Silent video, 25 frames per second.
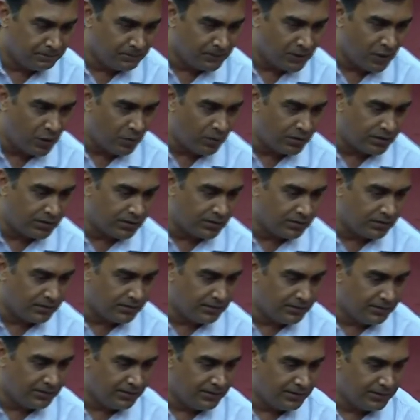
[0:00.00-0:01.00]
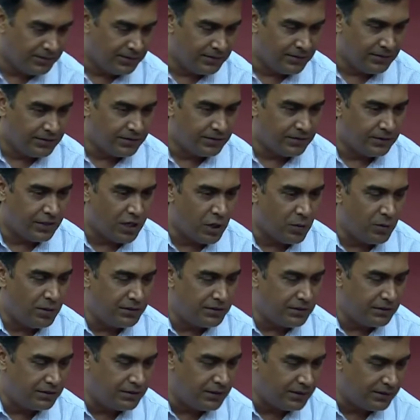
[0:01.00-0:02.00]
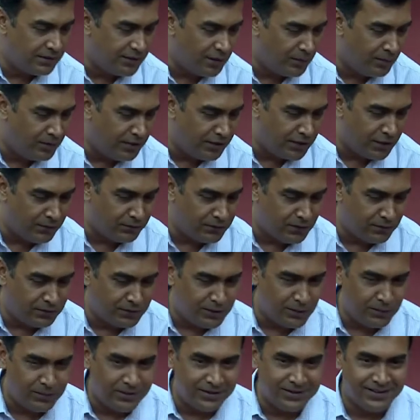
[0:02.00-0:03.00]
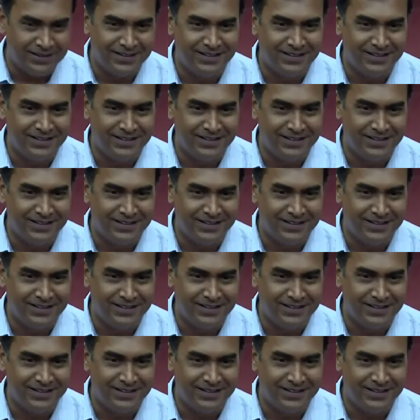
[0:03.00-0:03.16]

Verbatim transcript: How much? How much is 6 TB in terms of GB?